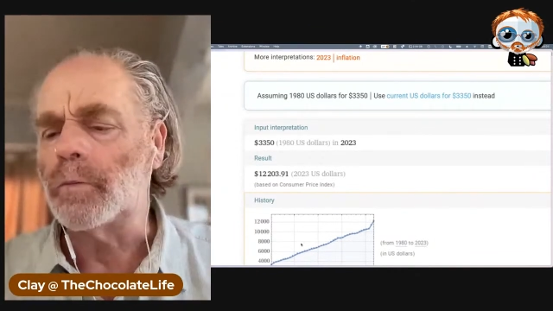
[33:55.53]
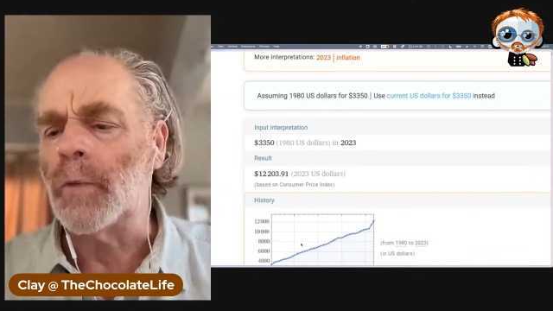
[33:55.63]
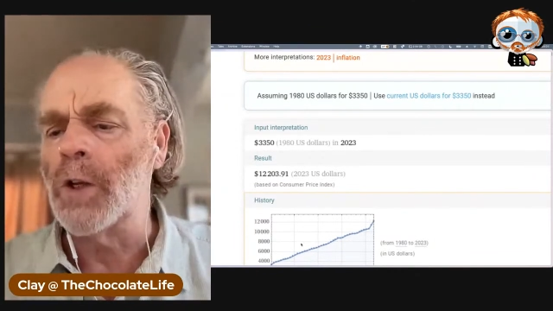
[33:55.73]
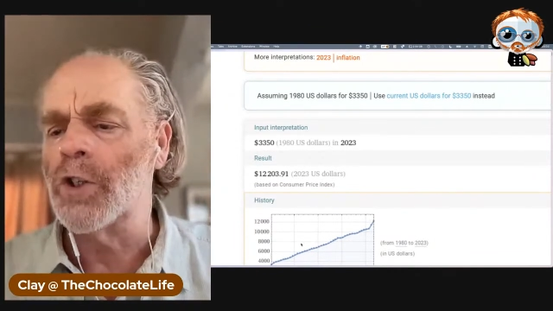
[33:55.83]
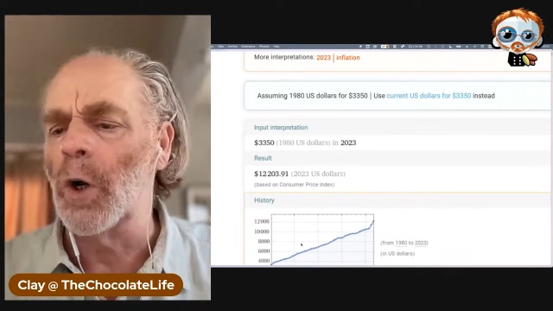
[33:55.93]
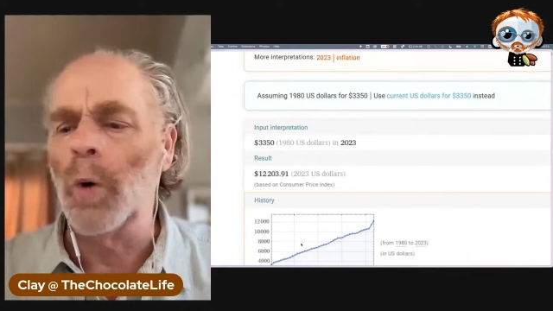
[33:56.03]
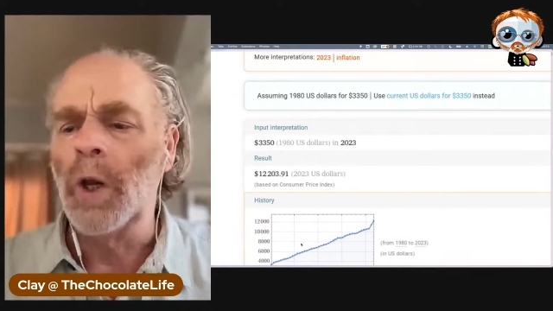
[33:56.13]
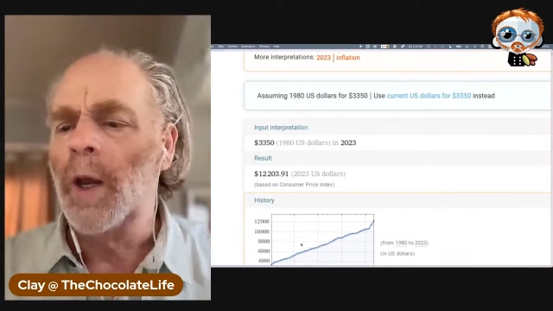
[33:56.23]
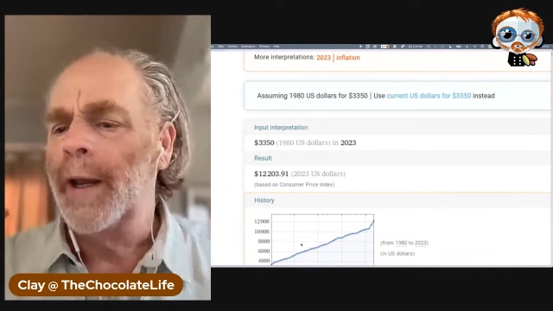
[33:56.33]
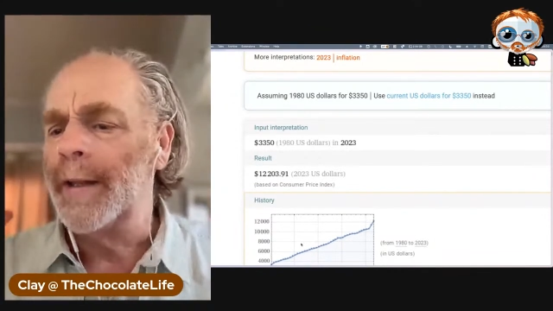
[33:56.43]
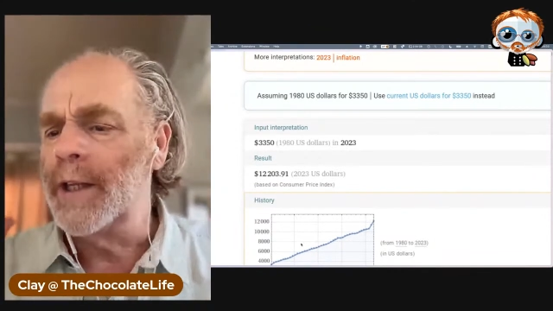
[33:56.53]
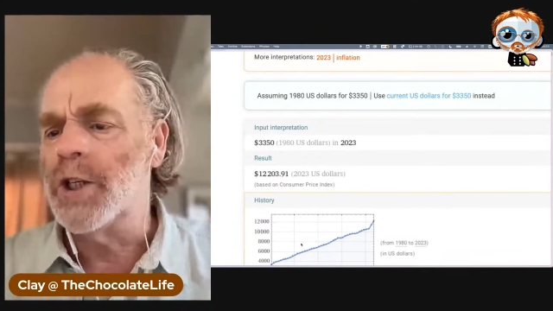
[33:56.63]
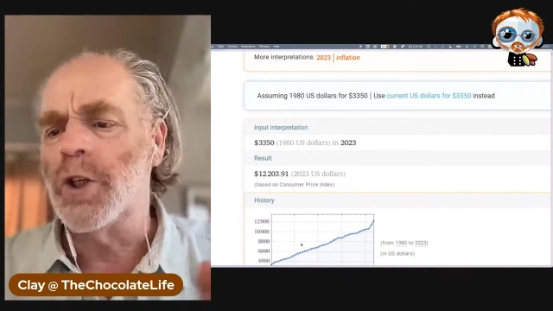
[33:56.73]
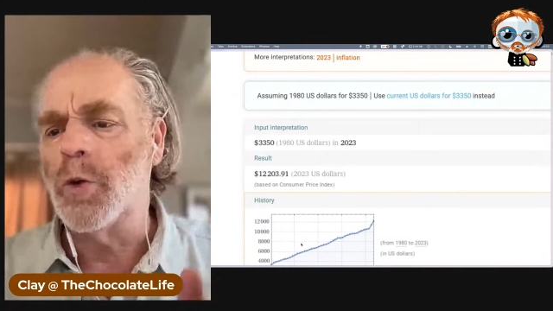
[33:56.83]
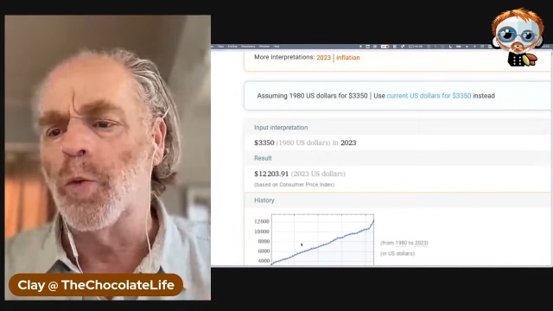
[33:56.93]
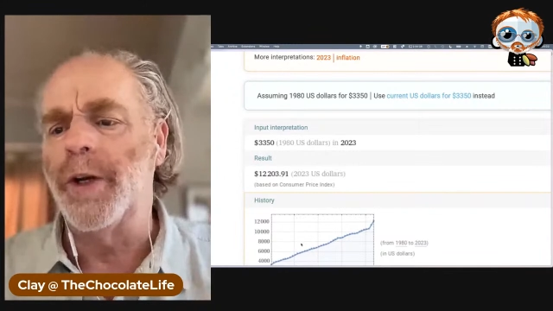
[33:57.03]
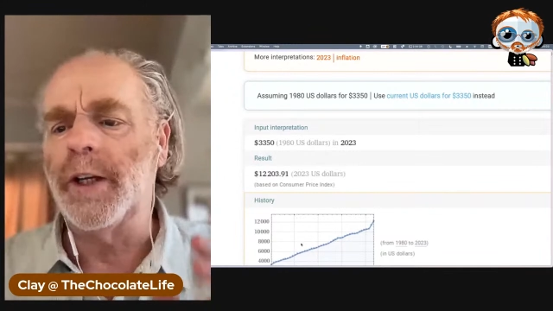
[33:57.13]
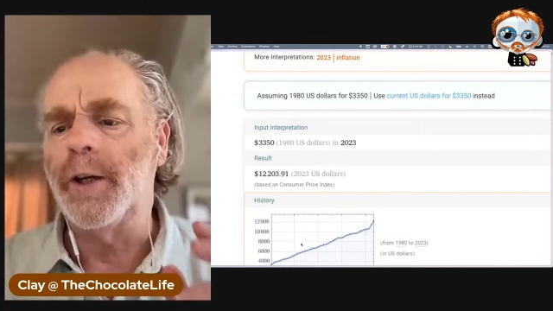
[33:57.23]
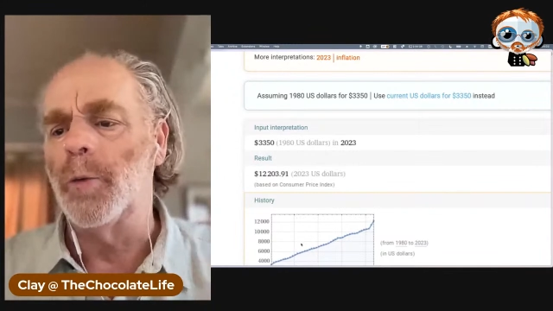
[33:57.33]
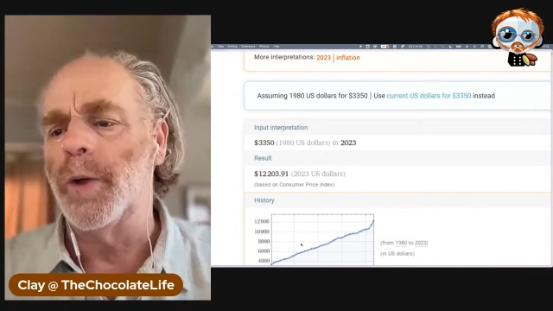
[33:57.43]
And so this is
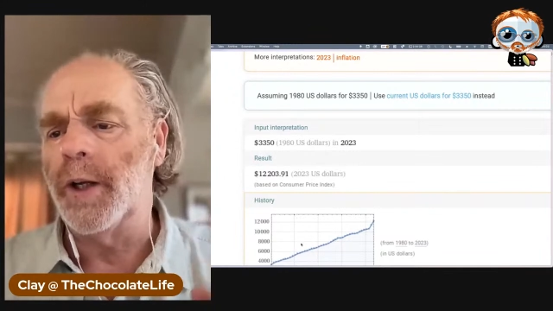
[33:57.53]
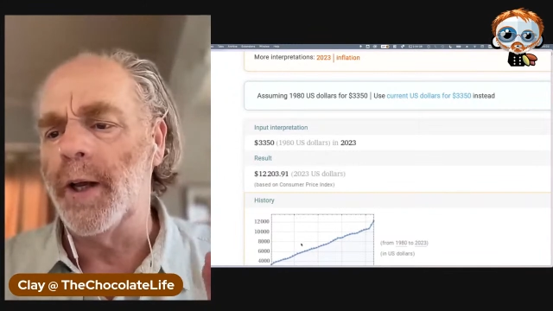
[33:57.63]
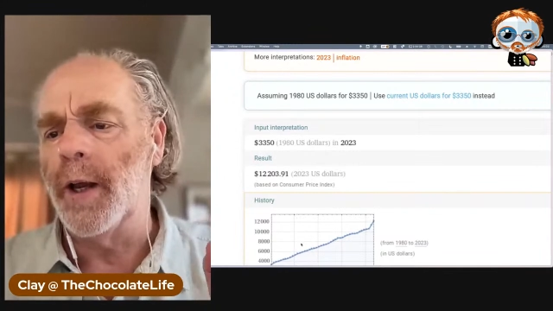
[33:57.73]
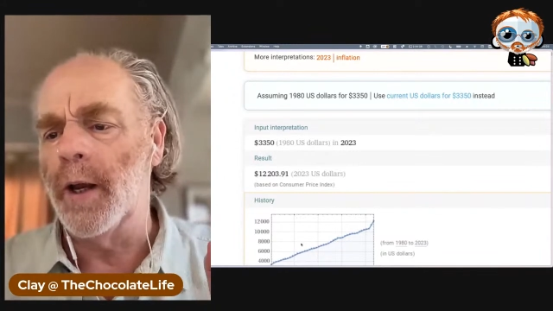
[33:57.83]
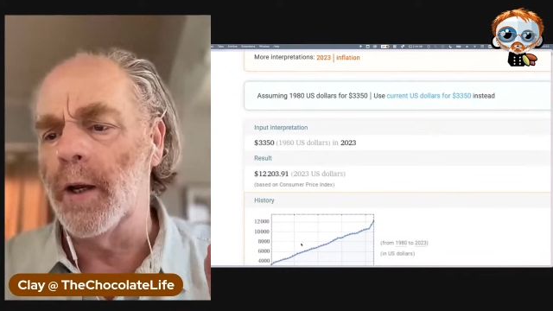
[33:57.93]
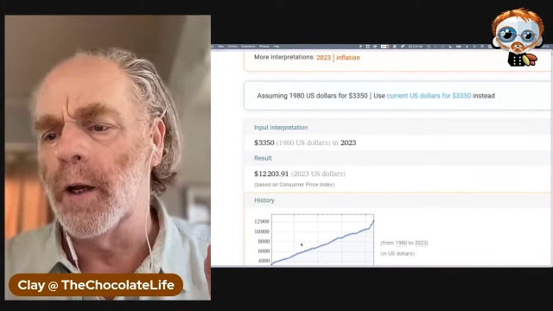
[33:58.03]
really, really,